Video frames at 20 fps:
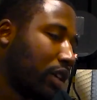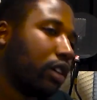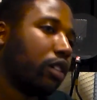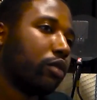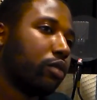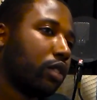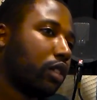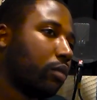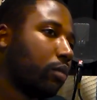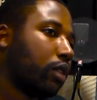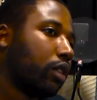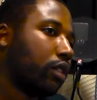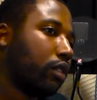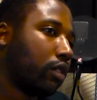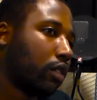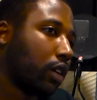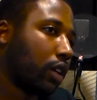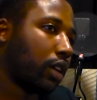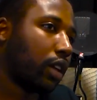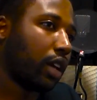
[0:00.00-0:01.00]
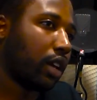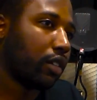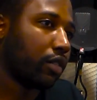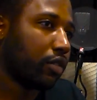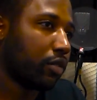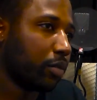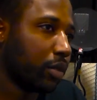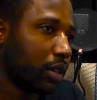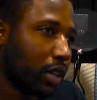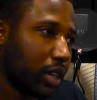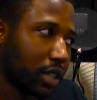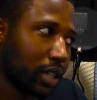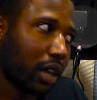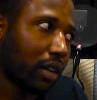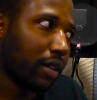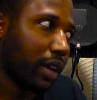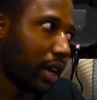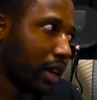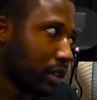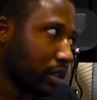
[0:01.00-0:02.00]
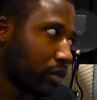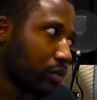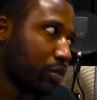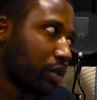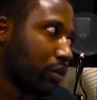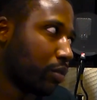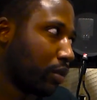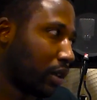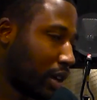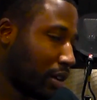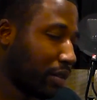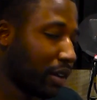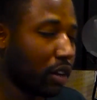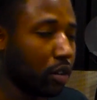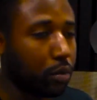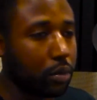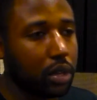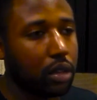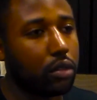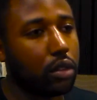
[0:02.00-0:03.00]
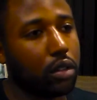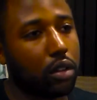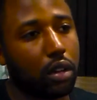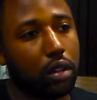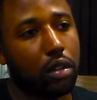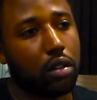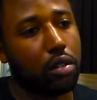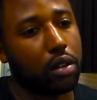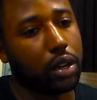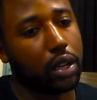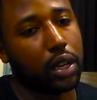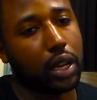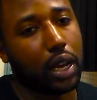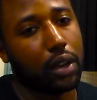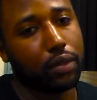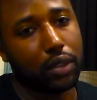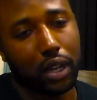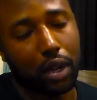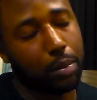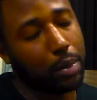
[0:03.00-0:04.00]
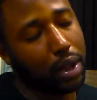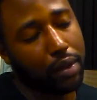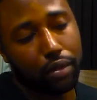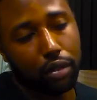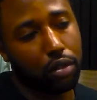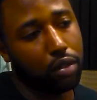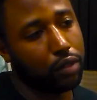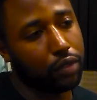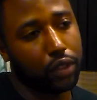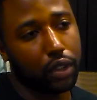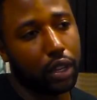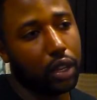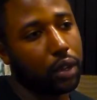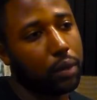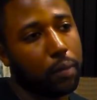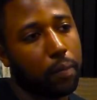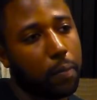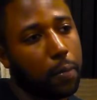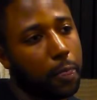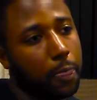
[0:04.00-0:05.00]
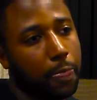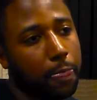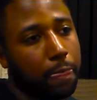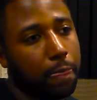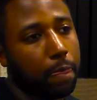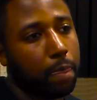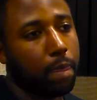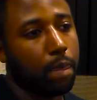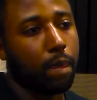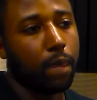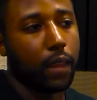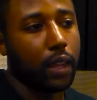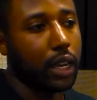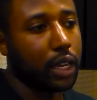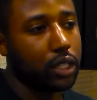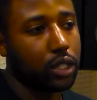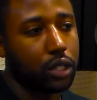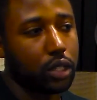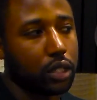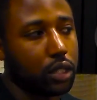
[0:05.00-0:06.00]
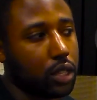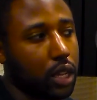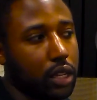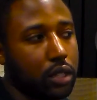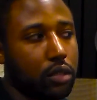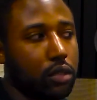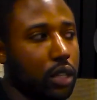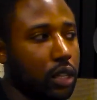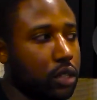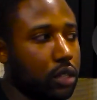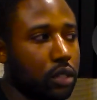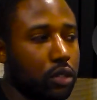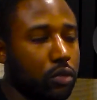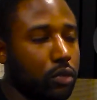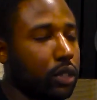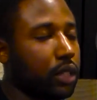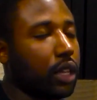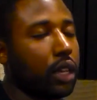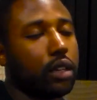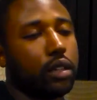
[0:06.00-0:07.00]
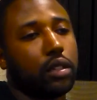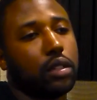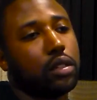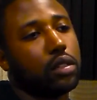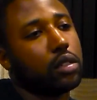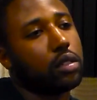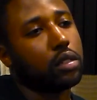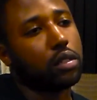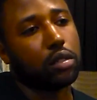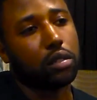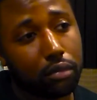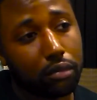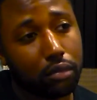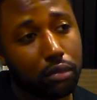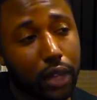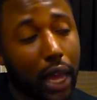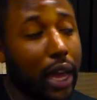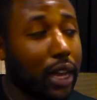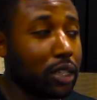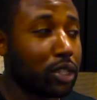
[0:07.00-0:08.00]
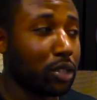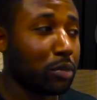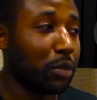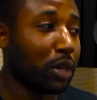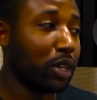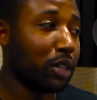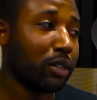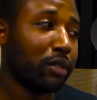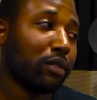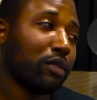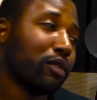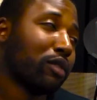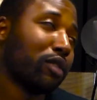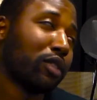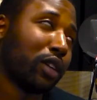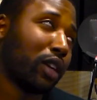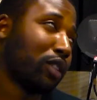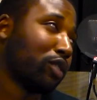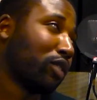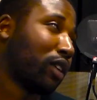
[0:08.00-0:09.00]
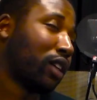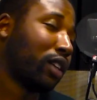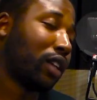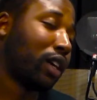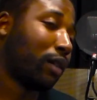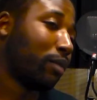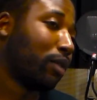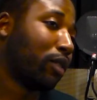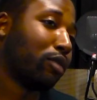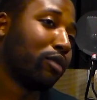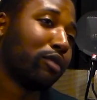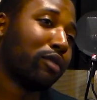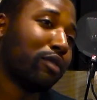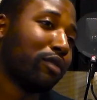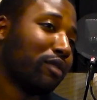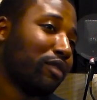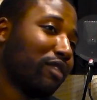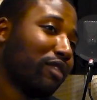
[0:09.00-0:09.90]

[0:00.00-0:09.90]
who helped them along in life. Because I've had some people that have helped me along in life that I'm never gonna forget. And that's just what that is. That and some money, because I ain't trying to die broke.